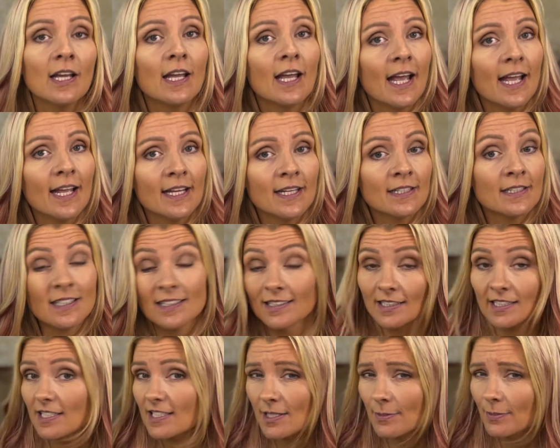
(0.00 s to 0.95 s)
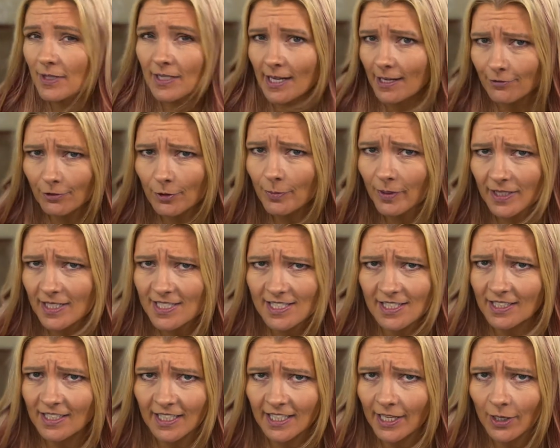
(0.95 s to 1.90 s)
And that doesn't mean everybody's
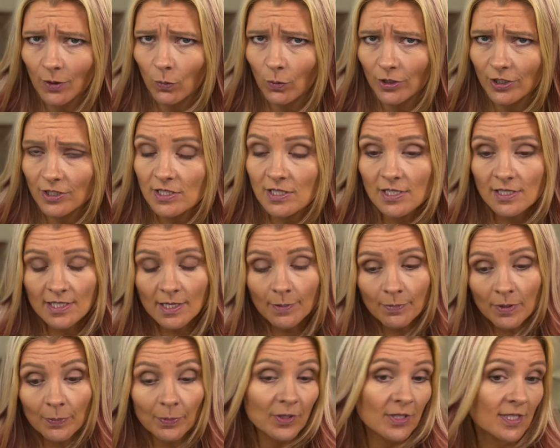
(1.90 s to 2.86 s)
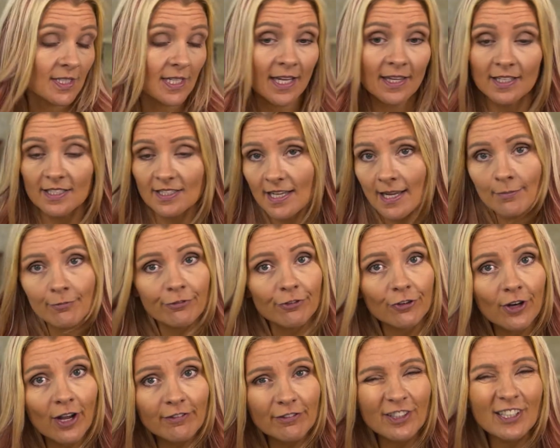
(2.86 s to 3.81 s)
going to get worse. Some people stay the same
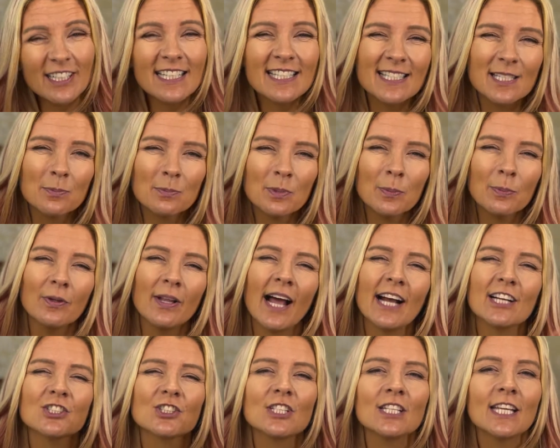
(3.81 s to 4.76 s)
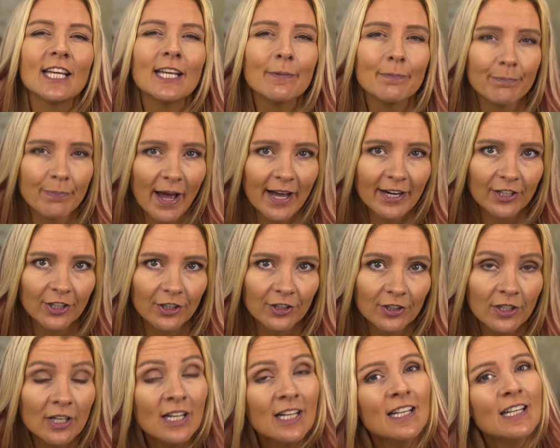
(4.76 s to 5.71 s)
forever, and some people actually get
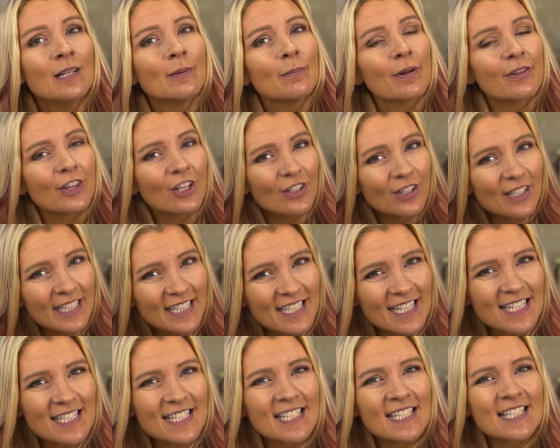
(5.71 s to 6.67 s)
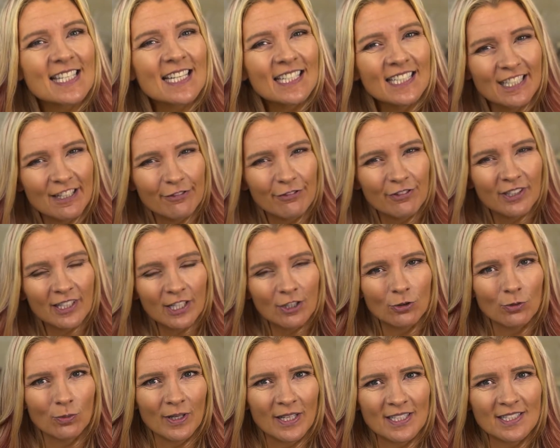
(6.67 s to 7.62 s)
better. But there is a significant
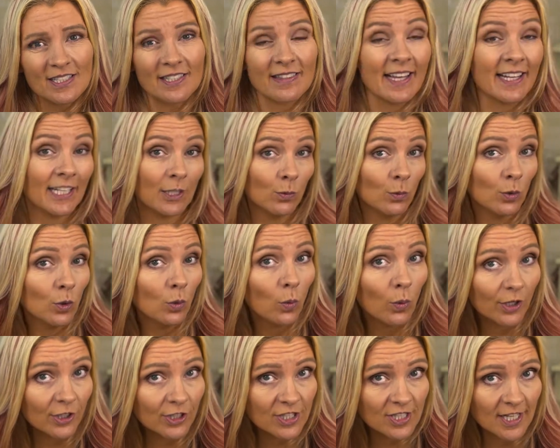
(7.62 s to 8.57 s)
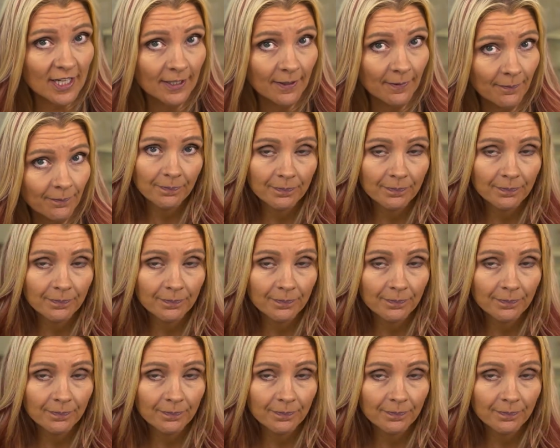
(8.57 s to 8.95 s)
risk that it will worsen.